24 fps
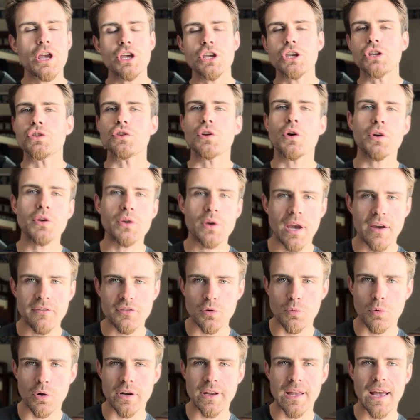you have to
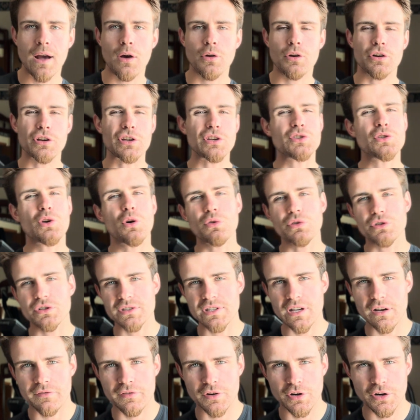work out, or you told
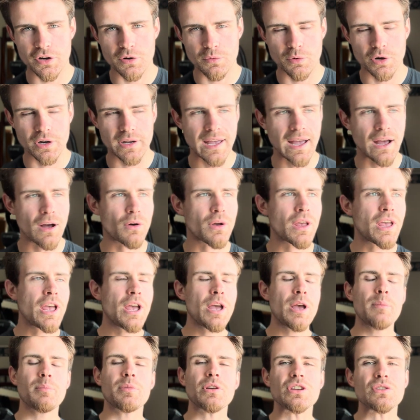yourself you're going to work out,
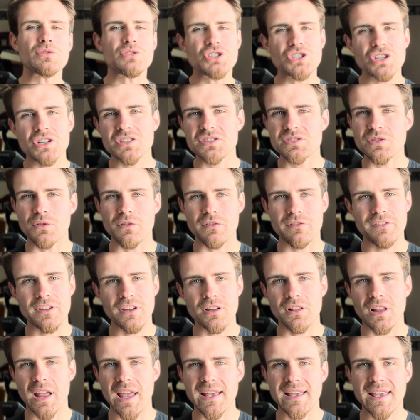but you just don't feel
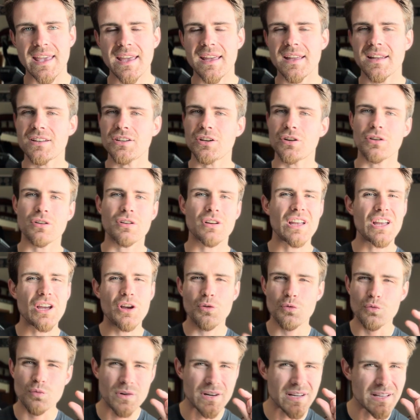like it, and you're
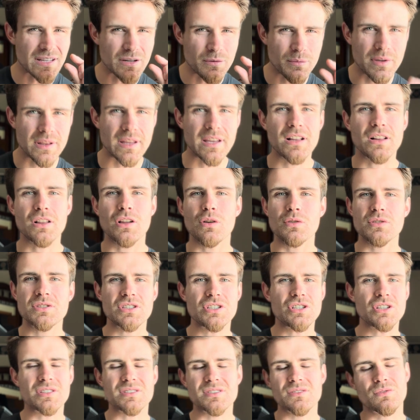really, really close to
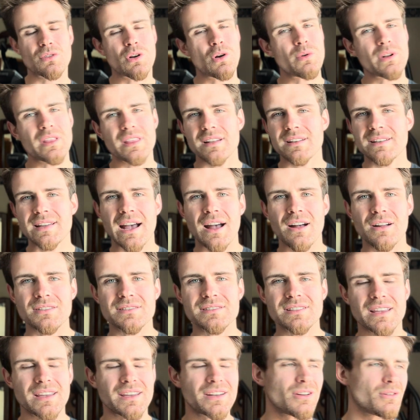just throwing in the towel and
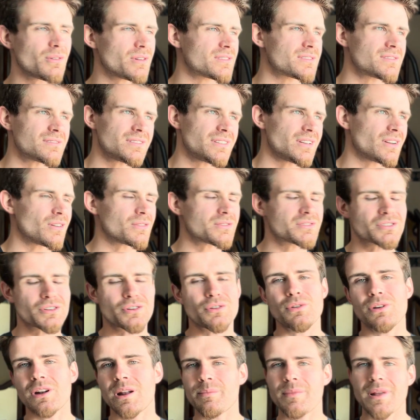saying, you know what,
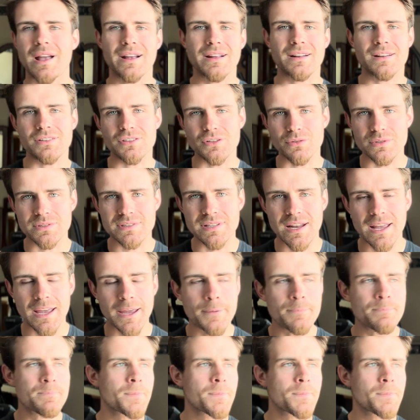screw it, I'm not going to do it today.